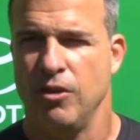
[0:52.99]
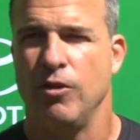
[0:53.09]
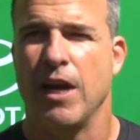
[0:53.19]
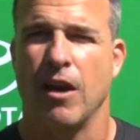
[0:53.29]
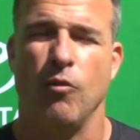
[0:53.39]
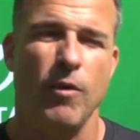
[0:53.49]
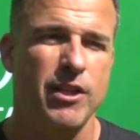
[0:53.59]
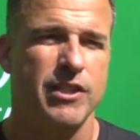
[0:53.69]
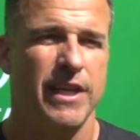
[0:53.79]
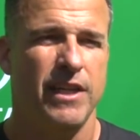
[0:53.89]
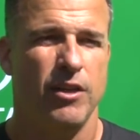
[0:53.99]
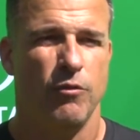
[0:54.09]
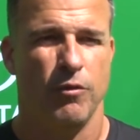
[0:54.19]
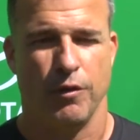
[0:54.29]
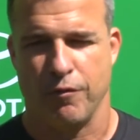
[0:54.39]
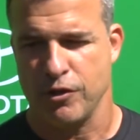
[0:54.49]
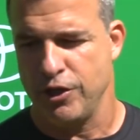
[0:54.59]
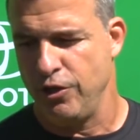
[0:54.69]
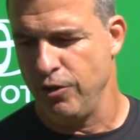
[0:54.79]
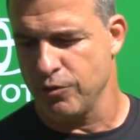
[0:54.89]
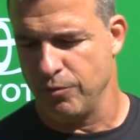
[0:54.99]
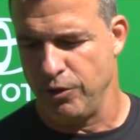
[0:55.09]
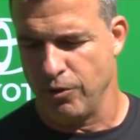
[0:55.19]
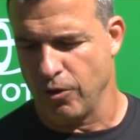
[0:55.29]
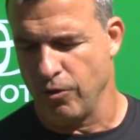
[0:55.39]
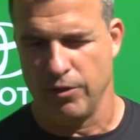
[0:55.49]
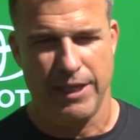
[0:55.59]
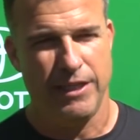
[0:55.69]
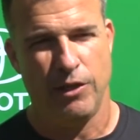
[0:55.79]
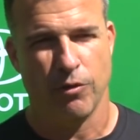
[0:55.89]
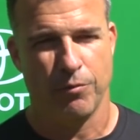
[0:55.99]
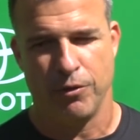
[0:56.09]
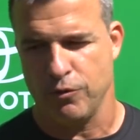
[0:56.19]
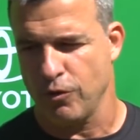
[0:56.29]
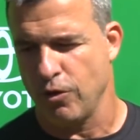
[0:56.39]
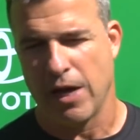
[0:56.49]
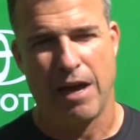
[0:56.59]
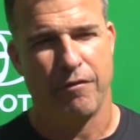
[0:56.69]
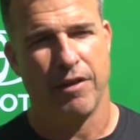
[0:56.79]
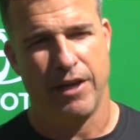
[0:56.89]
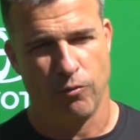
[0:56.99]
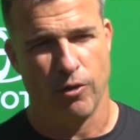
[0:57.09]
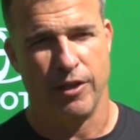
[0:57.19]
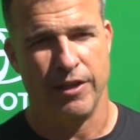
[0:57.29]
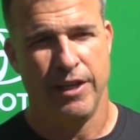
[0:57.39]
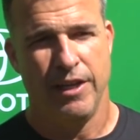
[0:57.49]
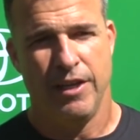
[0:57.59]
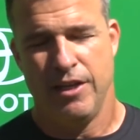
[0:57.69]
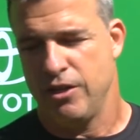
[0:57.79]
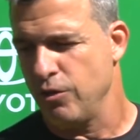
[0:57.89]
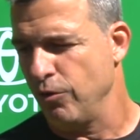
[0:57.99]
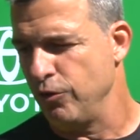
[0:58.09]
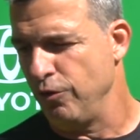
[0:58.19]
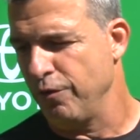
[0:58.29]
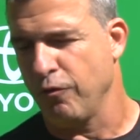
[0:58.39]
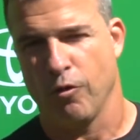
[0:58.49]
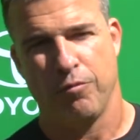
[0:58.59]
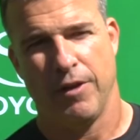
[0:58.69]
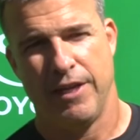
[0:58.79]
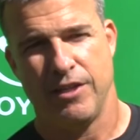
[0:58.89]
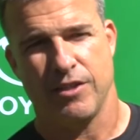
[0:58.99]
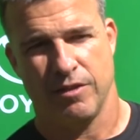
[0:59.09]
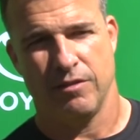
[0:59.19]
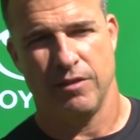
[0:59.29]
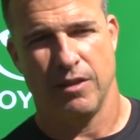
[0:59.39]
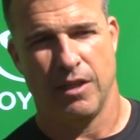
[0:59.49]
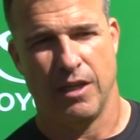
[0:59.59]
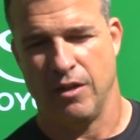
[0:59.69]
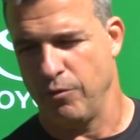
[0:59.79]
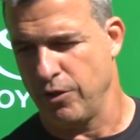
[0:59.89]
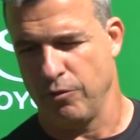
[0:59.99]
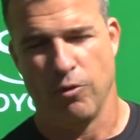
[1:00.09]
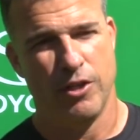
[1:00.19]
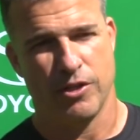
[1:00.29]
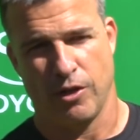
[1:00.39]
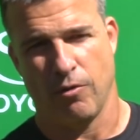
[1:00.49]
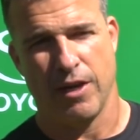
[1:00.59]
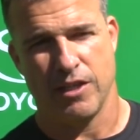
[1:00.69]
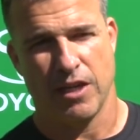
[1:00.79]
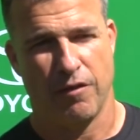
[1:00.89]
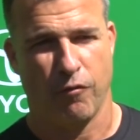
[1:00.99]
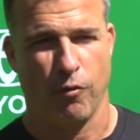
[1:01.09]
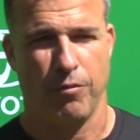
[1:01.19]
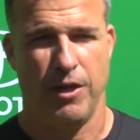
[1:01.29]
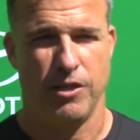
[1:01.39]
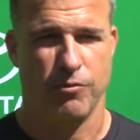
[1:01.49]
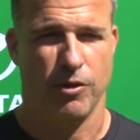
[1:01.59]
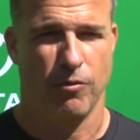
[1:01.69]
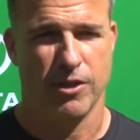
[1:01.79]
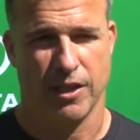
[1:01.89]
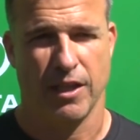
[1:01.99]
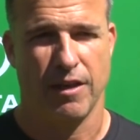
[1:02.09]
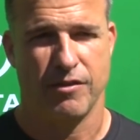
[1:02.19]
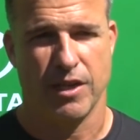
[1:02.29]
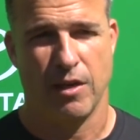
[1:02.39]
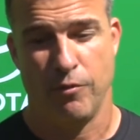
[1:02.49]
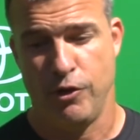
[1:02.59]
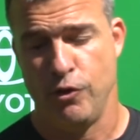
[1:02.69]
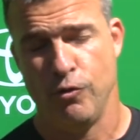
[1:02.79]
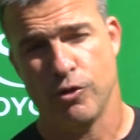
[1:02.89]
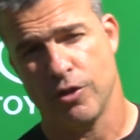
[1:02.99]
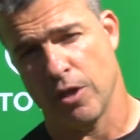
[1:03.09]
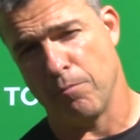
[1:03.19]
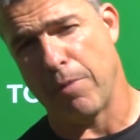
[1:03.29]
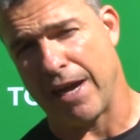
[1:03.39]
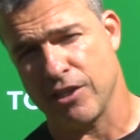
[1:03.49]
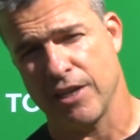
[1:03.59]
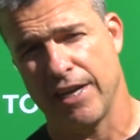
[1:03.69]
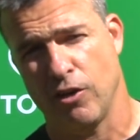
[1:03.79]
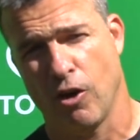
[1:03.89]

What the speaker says: No doubt. On Wednesday, the first thing you do is when we do our own indie run periods, we'll go half line run. So we'll do four plays with the ones on the right side, four plays with the ones on the left side. We use a backside